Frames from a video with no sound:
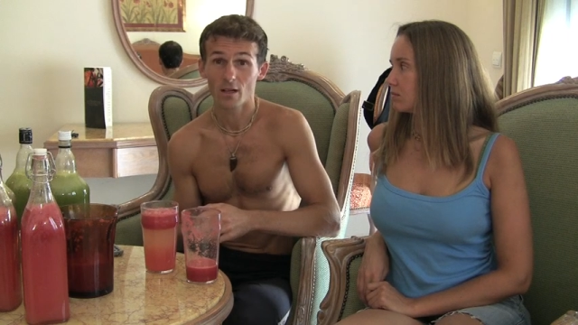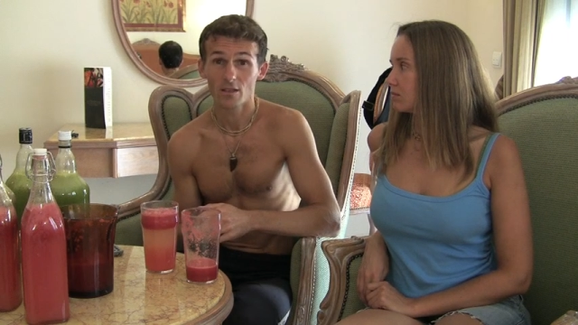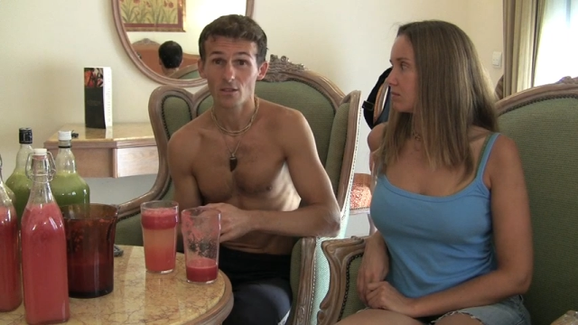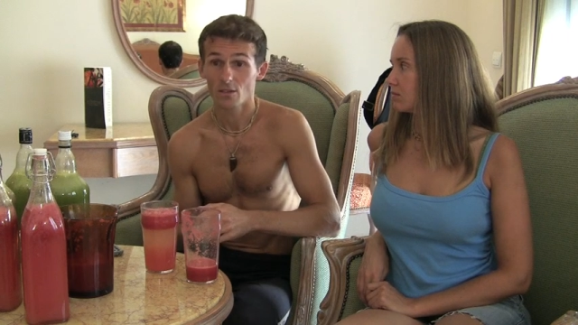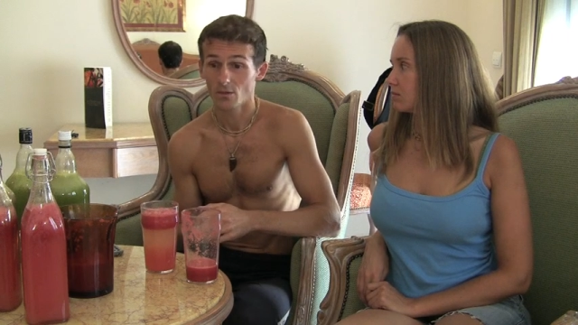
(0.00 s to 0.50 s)
Speaker 1: as
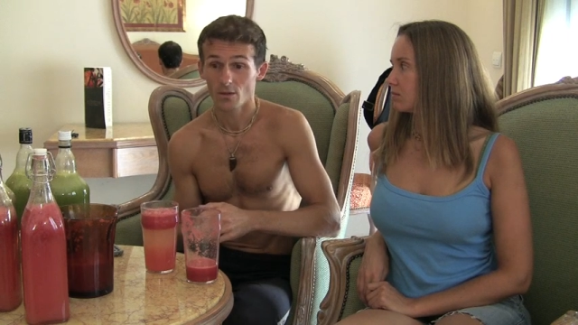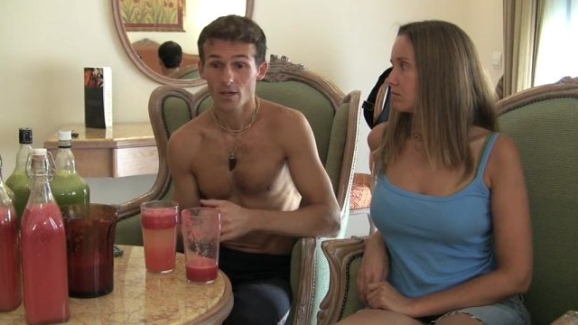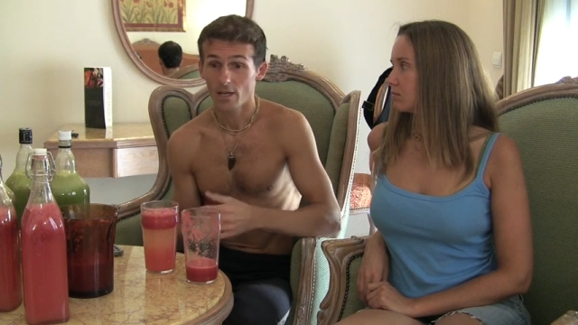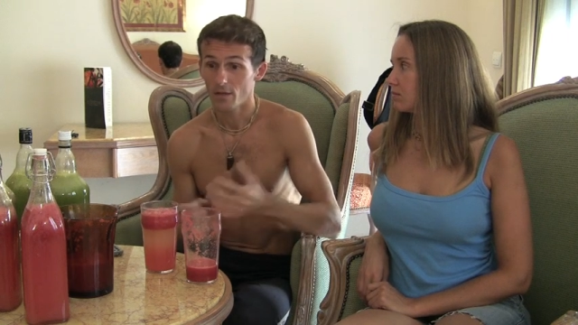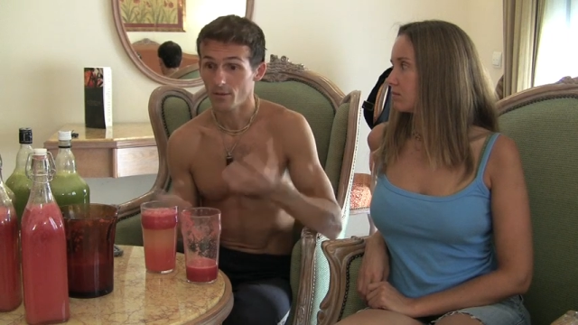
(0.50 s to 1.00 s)
well. So
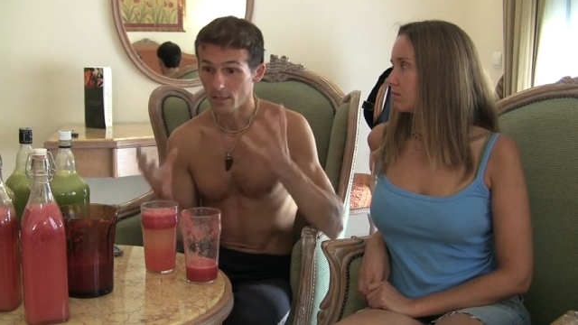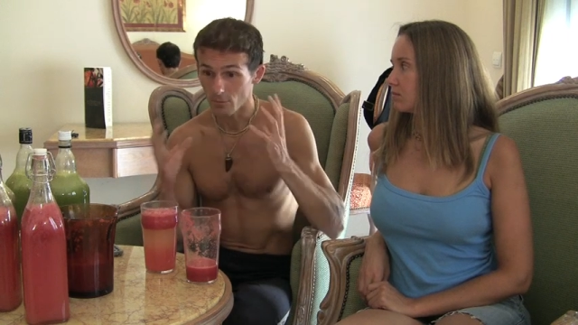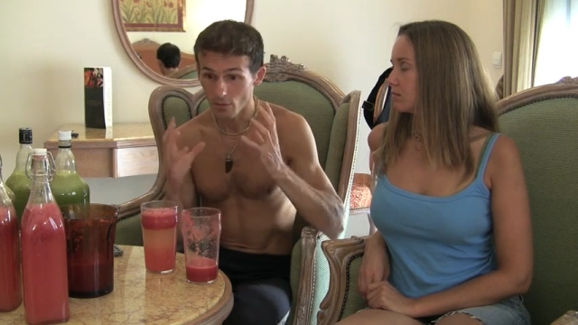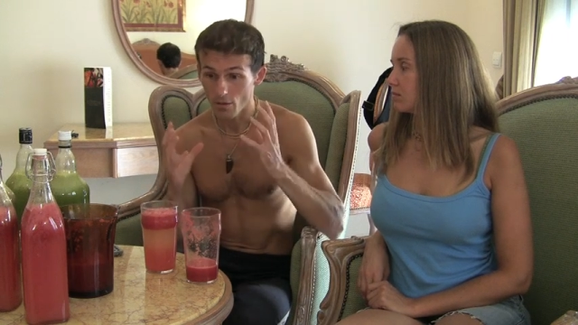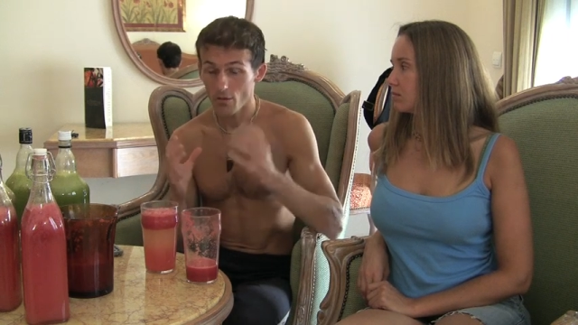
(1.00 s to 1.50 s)
you know
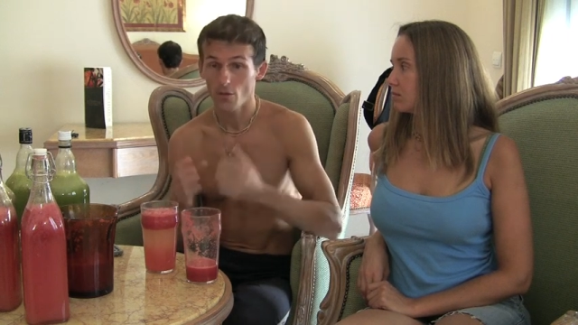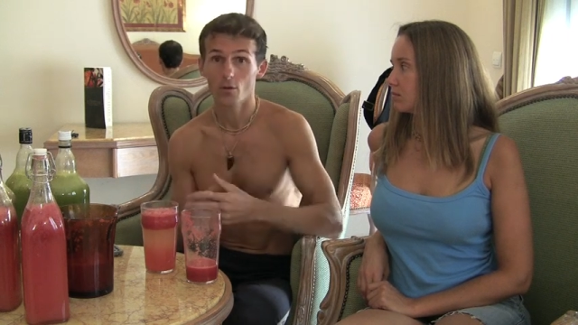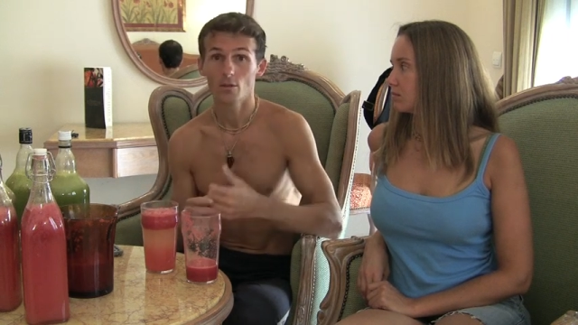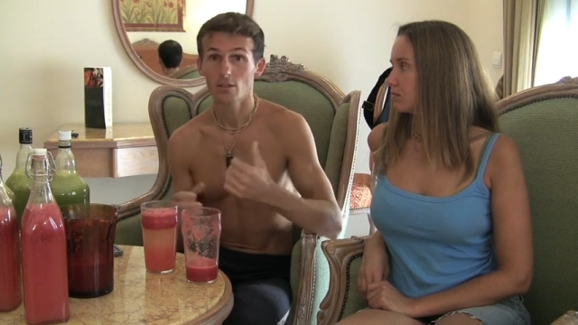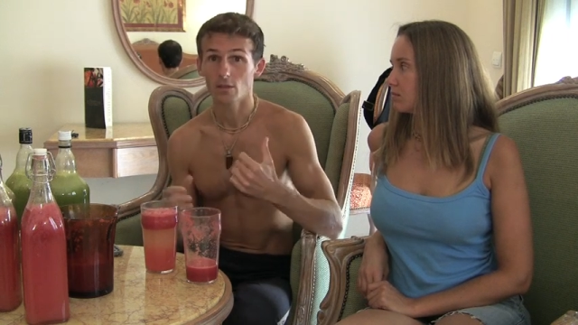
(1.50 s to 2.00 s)
it's with the thoughts,